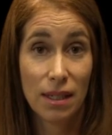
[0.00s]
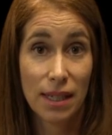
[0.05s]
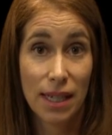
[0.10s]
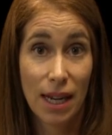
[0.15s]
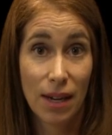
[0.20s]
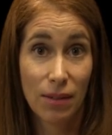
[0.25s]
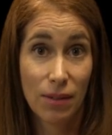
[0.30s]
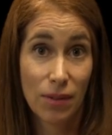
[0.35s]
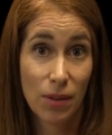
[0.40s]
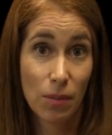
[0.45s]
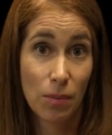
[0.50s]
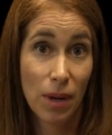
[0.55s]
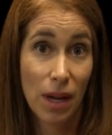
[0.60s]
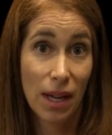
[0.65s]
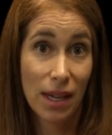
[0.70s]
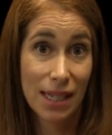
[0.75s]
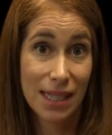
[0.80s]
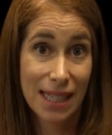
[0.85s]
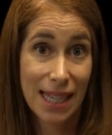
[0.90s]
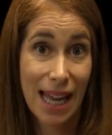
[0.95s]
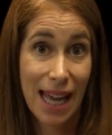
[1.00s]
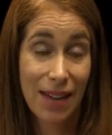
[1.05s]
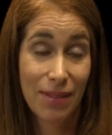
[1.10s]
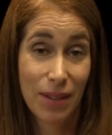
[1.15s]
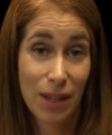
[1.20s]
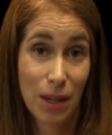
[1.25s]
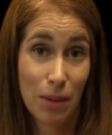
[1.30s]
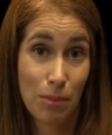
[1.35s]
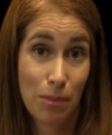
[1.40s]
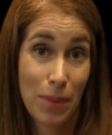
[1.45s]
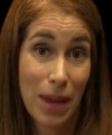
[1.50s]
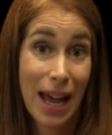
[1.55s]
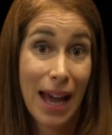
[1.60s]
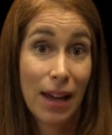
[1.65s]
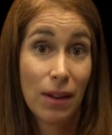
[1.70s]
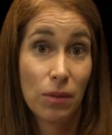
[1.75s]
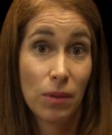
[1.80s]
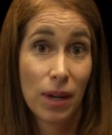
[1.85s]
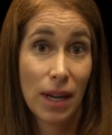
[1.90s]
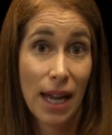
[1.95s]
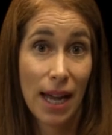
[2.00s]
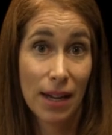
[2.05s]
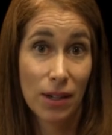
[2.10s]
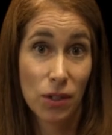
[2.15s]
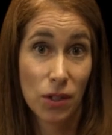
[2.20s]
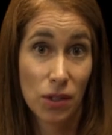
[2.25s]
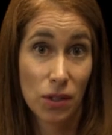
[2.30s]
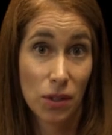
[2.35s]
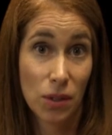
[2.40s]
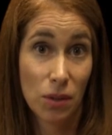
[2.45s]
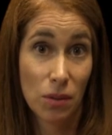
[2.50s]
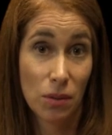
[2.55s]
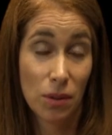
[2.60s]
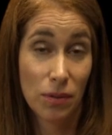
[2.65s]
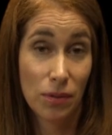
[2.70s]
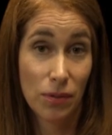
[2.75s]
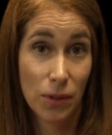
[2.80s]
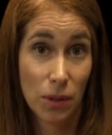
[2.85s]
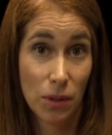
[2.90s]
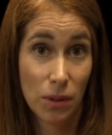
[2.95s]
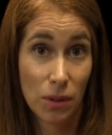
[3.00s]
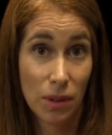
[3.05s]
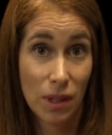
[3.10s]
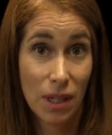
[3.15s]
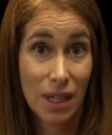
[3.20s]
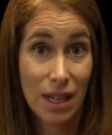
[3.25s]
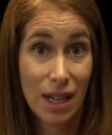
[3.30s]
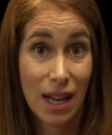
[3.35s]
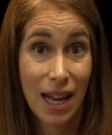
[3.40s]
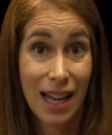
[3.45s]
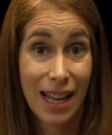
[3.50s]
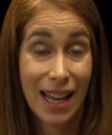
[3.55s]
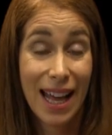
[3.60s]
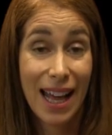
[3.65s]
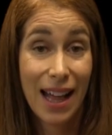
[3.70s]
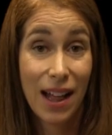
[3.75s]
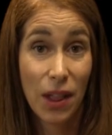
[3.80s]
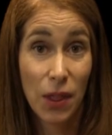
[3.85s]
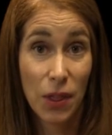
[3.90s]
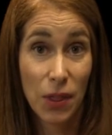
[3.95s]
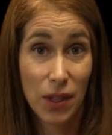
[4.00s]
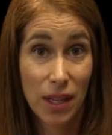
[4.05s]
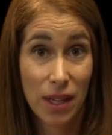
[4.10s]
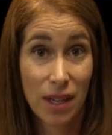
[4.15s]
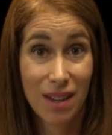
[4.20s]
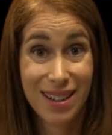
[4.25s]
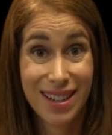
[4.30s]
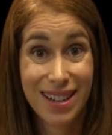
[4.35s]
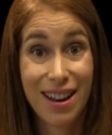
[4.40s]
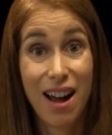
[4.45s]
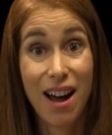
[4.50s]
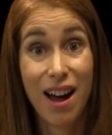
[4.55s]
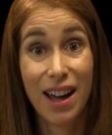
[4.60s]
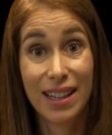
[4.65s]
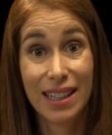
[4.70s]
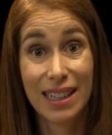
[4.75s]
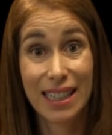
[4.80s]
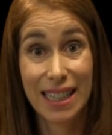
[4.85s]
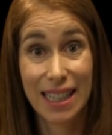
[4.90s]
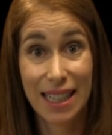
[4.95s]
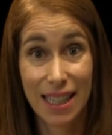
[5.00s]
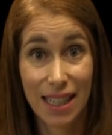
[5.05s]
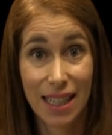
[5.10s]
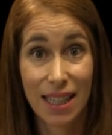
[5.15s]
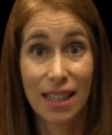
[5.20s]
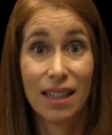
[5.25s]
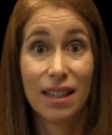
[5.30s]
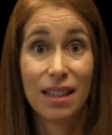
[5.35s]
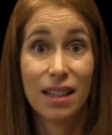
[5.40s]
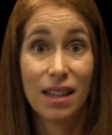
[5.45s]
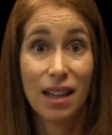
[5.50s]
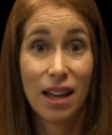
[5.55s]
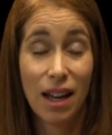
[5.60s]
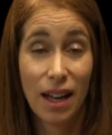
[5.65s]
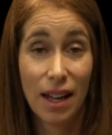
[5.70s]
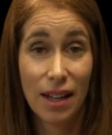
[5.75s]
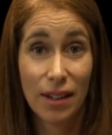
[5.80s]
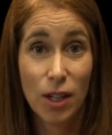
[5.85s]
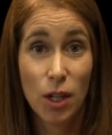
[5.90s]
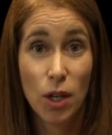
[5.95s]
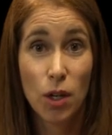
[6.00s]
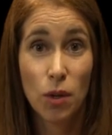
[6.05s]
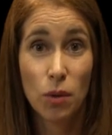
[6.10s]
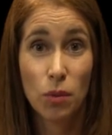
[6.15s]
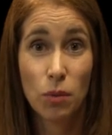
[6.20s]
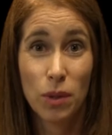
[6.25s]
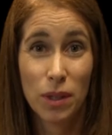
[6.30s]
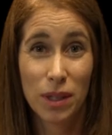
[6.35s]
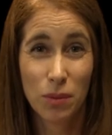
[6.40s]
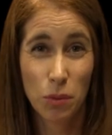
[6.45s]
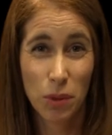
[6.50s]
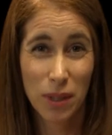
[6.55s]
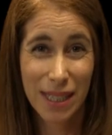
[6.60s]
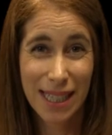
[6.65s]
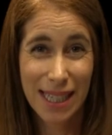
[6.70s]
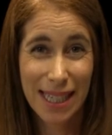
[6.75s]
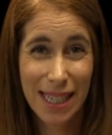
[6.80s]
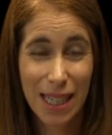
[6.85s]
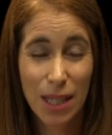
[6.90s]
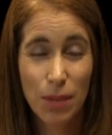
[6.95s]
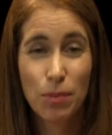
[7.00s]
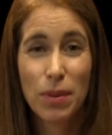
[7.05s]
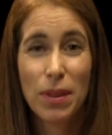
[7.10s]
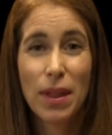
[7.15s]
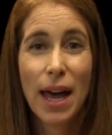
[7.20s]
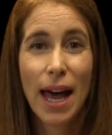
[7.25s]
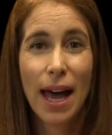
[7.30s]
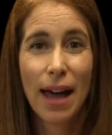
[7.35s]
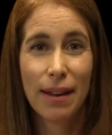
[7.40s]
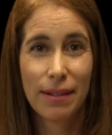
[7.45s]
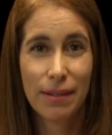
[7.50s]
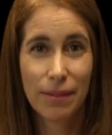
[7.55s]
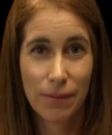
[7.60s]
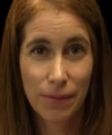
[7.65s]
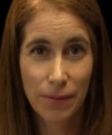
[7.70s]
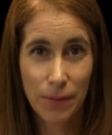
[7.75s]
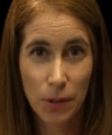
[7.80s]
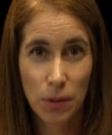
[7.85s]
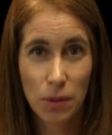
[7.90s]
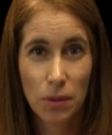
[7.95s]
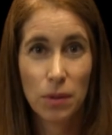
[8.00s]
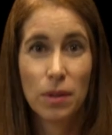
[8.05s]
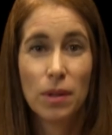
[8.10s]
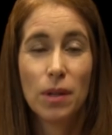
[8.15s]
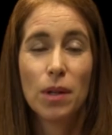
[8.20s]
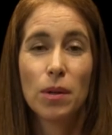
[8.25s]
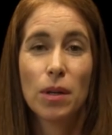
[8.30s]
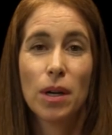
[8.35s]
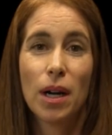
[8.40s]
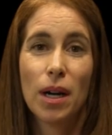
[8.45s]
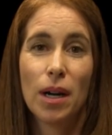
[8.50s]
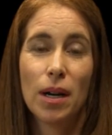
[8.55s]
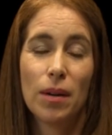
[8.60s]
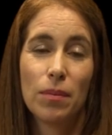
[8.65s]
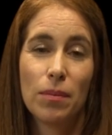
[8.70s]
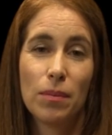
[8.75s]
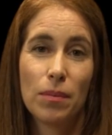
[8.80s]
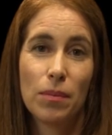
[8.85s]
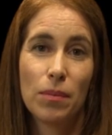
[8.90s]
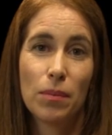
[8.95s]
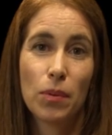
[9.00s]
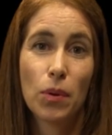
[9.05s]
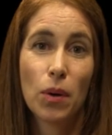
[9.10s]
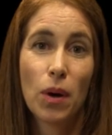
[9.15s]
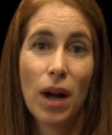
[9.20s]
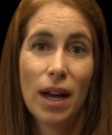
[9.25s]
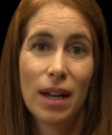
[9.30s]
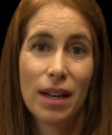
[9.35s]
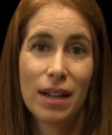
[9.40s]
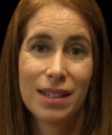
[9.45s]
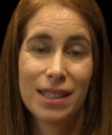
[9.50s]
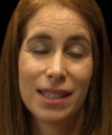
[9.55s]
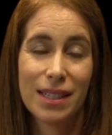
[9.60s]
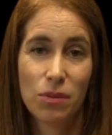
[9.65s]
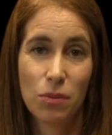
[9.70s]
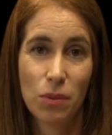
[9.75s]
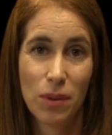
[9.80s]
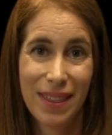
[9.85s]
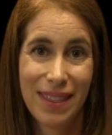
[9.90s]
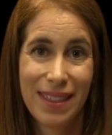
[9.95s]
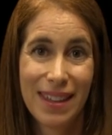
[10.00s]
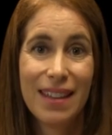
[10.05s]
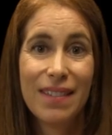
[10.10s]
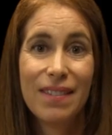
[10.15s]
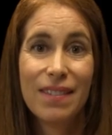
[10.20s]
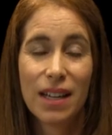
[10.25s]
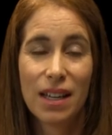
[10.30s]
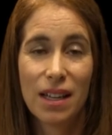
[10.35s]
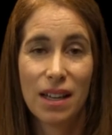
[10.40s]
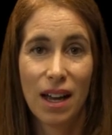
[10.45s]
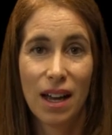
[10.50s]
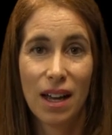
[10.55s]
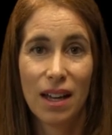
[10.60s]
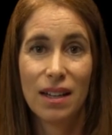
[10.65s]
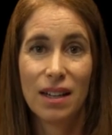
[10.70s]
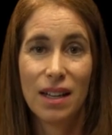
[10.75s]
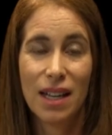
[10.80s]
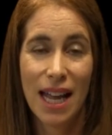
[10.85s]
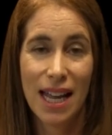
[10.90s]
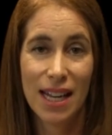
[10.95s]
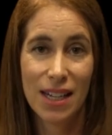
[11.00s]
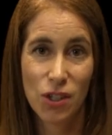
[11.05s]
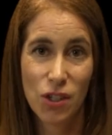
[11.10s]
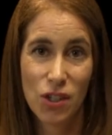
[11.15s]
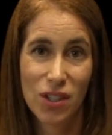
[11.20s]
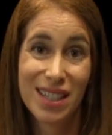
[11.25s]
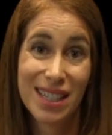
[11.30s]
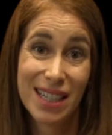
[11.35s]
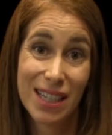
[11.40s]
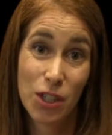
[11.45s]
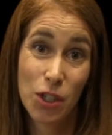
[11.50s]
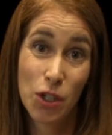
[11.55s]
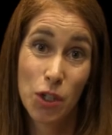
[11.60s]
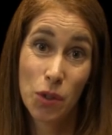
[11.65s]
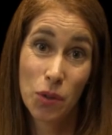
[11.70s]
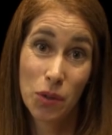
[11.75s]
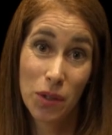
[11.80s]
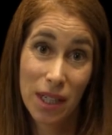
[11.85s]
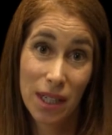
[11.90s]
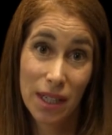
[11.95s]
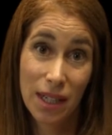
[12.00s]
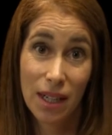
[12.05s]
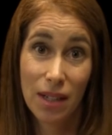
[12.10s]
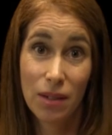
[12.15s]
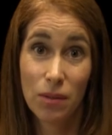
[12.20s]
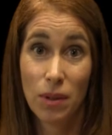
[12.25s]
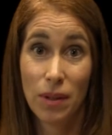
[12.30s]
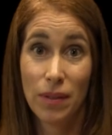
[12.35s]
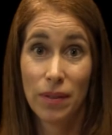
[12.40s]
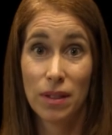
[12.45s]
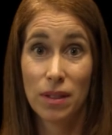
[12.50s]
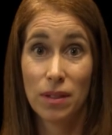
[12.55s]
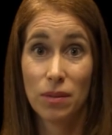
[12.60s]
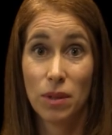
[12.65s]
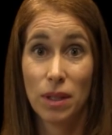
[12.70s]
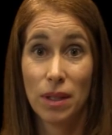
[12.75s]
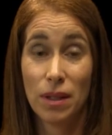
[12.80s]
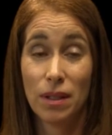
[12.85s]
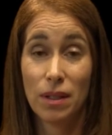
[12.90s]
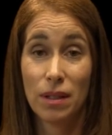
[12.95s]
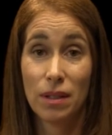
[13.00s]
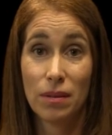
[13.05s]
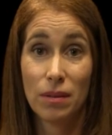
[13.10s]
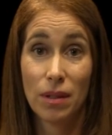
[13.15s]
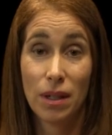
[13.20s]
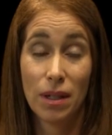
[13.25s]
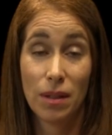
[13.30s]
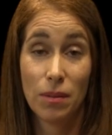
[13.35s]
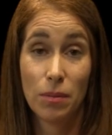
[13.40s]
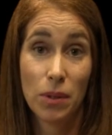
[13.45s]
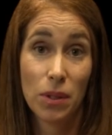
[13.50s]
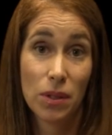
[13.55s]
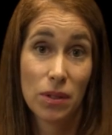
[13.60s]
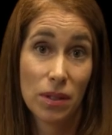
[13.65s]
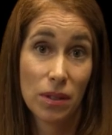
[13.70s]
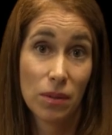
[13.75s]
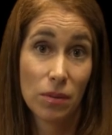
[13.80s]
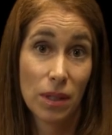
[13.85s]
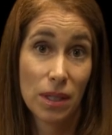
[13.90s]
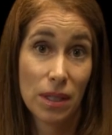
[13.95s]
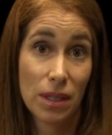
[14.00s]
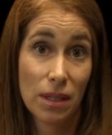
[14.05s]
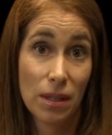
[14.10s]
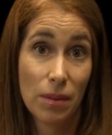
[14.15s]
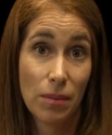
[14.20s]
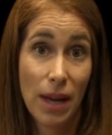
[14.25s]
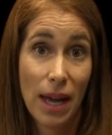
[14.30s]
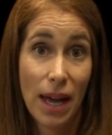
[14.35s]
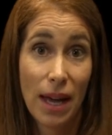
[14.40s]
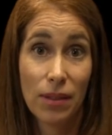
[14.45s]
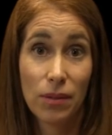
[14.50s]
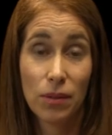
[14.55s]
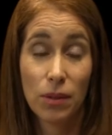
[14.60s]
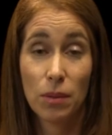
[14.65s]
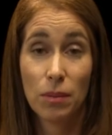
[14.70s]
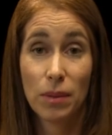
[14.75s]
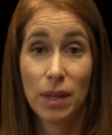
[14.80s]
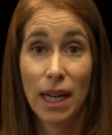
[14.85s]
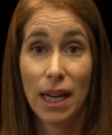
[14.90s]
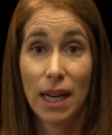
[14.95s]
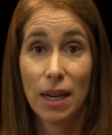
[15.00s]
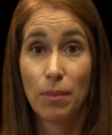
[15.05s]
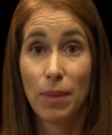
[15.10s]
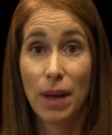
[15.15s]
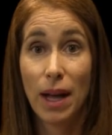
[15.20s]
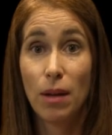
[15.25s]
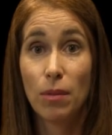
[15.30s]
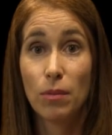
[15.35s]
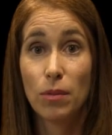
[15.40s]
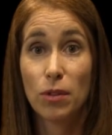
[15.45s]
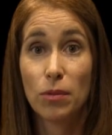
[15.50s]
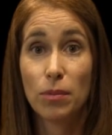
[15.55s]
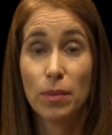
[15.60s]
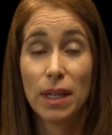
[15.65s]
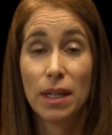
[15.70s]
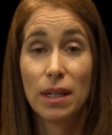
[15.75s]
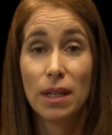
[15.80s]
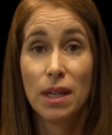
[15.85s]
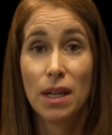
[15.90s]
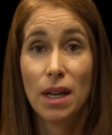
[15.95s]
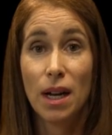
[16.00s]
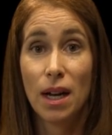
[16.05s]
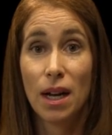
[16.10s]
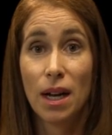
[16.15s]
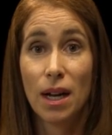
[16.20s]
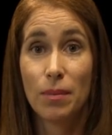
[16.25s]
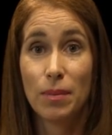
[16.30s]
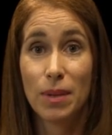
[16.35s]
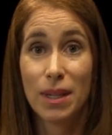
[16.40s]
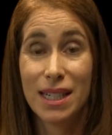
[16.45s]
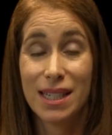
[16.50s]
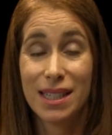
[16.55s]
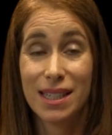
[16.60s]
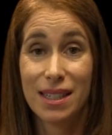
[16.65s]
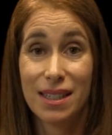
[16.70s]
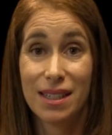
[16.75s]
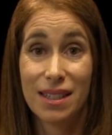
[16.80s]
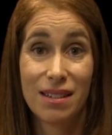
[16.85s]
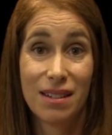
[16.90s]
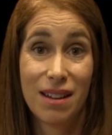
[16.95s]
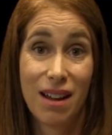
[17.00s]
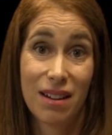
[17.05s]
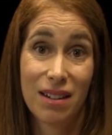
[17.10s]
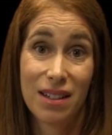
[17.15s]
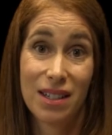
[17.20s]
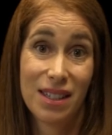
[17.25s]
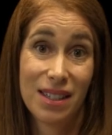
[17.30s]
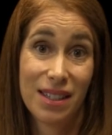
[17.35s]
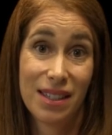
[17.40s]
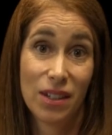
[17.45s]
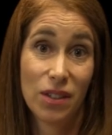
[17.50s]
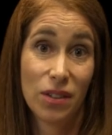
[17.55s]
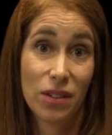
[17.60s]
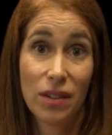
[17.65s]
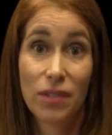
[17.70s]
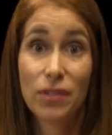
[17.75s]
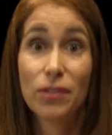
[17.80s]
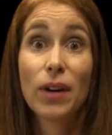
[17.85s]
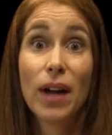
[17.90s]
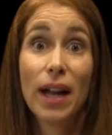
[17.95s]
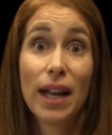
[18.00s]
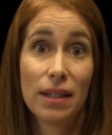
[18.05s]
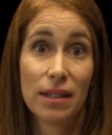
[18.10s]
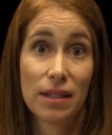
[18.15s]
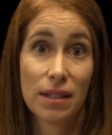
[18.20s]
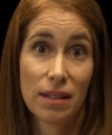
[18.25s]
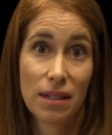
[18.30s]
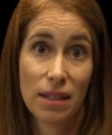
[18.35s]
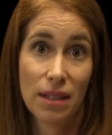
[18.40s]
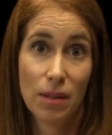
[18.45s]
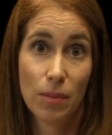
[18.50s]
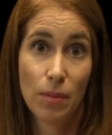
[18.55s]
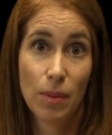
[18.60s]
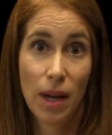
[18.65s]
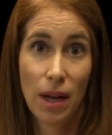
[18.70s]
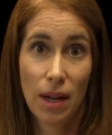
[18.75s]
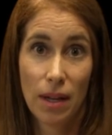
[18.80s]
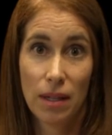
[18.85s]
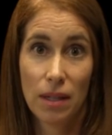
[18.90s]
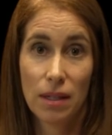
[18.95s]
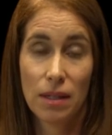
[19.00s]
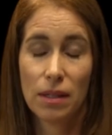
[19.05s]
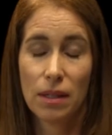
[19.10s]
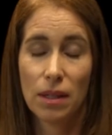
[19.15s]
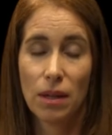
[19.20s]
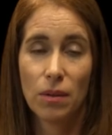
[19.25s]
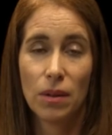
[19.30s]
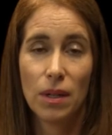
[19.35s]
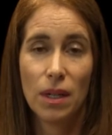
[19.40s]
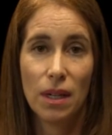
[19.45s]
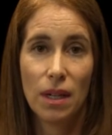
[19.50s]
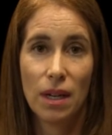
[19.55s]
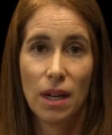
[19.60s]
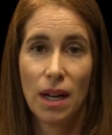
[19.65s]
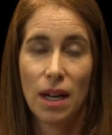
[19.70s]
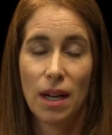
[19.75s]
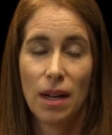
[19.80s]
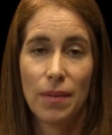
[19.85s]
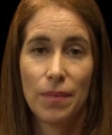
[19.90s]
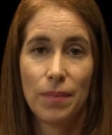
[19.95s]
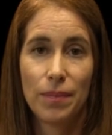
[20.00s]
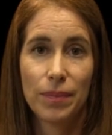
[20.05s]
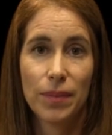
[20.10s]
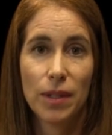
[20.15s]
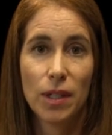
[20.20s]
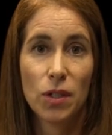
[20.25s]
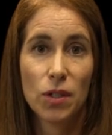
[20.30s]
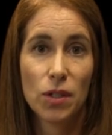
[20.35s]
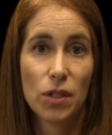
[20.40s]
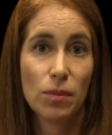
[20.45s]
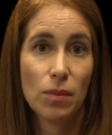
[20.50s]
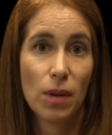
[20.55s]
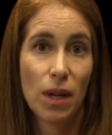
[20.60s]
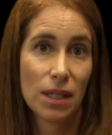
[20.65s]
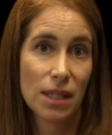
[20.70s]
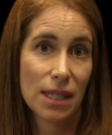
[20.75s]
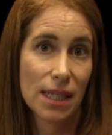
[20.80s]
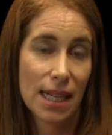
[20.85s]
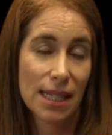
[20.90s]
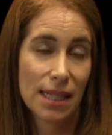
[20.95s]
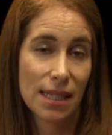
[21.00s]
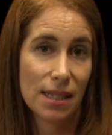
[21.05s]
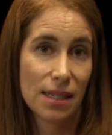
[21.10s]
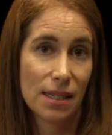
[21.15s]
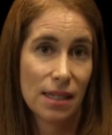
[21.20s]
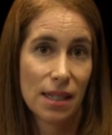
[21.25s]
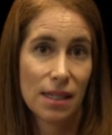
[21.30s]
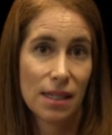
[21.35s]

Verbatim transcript: Now, if the body's having a bad reaction to a food, a healthy, non-leaky gut would, would keep that food um, product within the gut and just excrete it when the, when the uh, person went to the bathroom and had a bowel movement, um, because it's not considered a friend to the body. So um, your small intestine